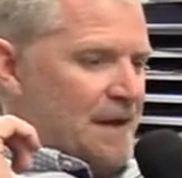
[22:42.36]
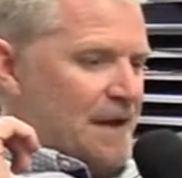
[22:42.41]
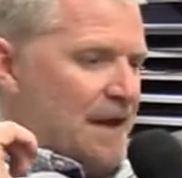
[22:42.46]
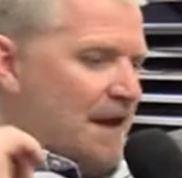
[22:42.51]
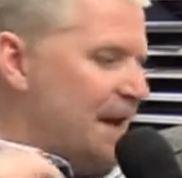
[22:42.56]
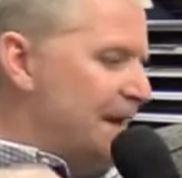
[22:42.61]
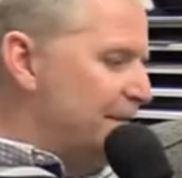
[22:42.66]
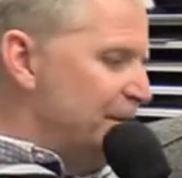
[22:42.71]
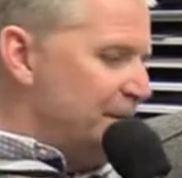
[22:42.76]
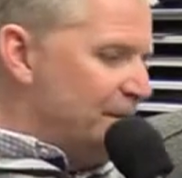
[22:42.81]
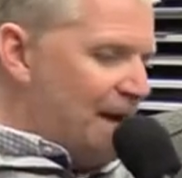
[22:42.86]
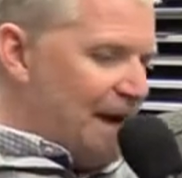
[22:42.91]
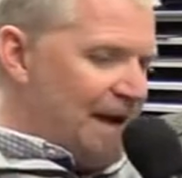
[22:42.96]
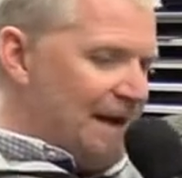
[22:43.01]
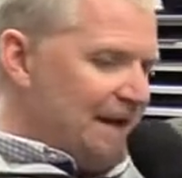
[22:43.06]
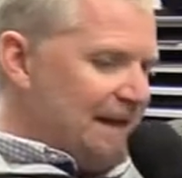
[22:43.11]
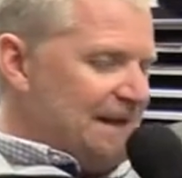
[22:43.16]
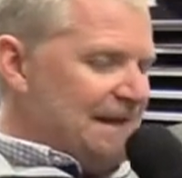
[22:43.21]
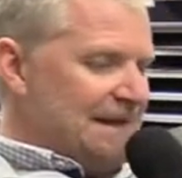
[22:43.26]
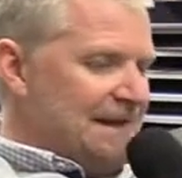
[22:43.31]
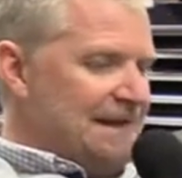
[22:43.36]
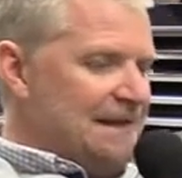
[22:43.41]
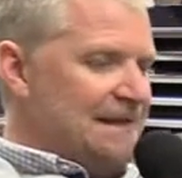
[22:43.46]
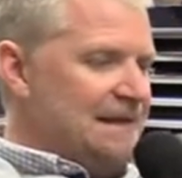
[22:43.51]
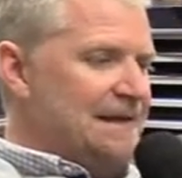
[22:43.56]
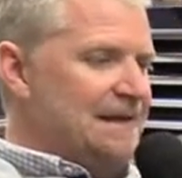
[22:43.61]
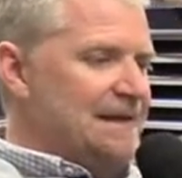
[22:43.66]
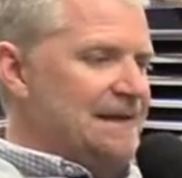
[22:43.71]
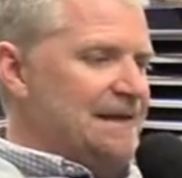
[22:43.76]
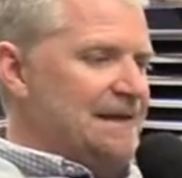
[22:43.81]
everybody
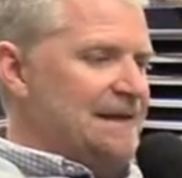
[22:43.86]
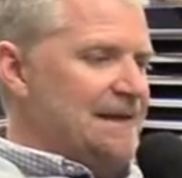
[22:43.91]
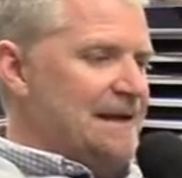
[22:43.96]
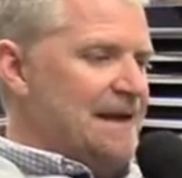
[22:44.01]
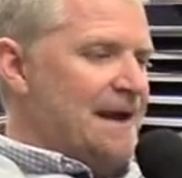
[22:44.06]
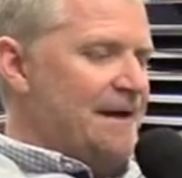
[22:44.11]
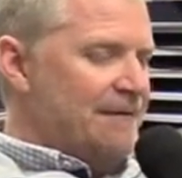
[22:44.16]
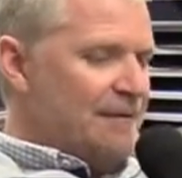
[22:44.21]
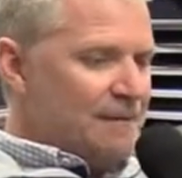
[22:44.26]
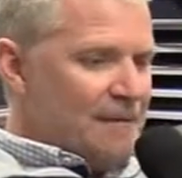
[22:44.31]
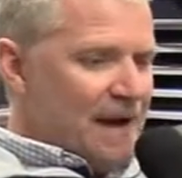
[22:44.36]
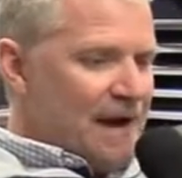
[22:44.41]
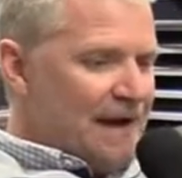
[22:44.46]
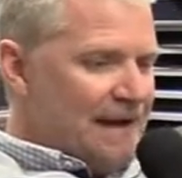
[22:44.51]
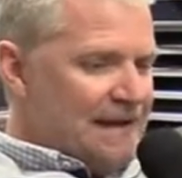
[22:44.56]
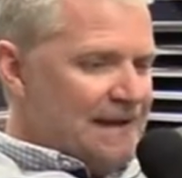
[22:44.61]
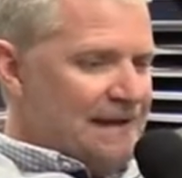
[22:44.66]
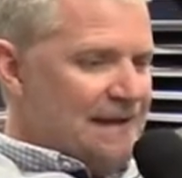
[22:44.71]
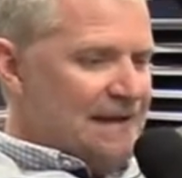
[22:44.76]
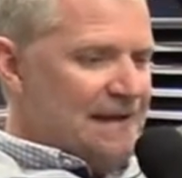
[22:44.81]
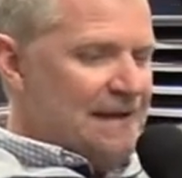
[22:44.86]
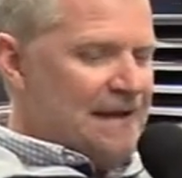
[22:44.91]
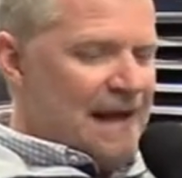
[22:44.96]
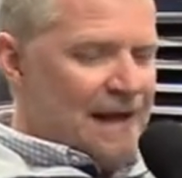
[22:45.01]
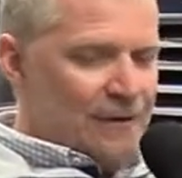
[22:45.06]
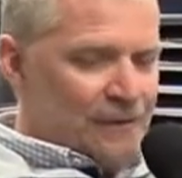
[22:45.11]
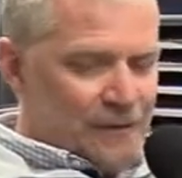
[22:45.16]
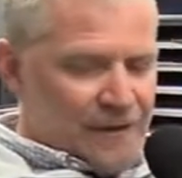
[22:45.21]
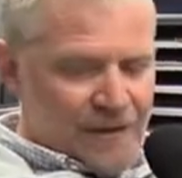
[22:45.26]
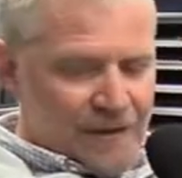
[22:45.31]
in, I
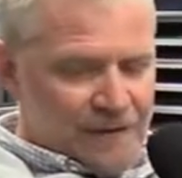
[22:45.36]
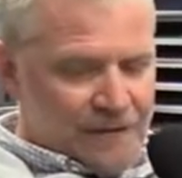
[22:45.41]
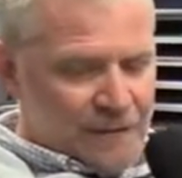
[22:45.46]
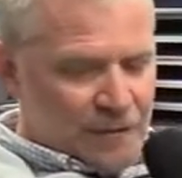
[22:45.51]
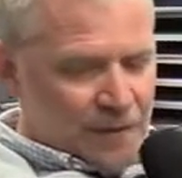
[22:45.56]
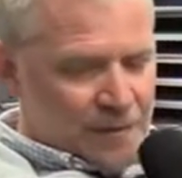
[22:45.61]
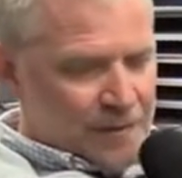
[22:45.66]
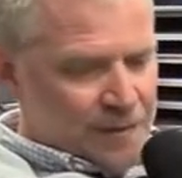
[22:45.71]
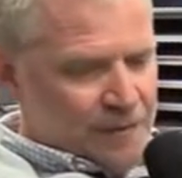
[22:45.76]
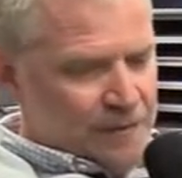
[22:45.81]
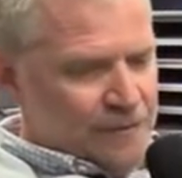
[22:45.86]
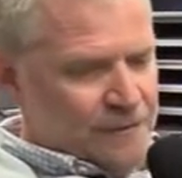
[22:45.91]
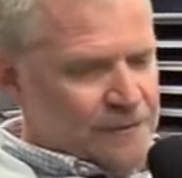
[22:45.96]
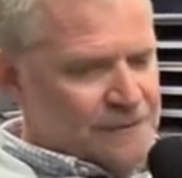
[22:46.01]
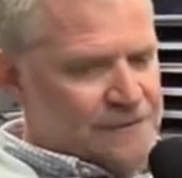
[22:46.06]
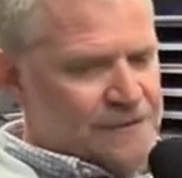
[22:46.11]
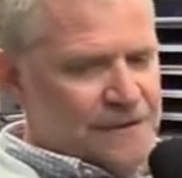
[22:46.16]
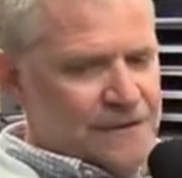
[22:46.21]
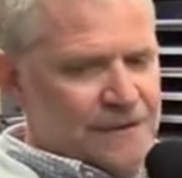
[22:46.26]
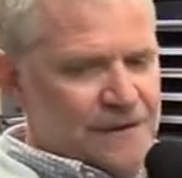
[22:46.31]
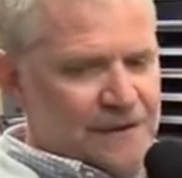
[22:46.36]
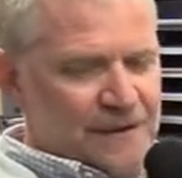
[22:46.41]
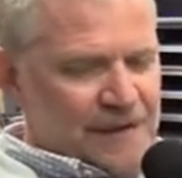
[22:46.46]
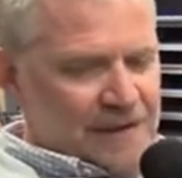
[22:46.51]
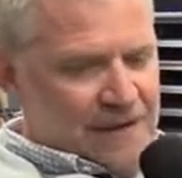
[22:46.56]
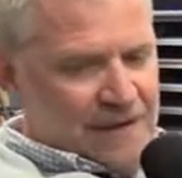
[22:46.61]
don't care if you're a producer,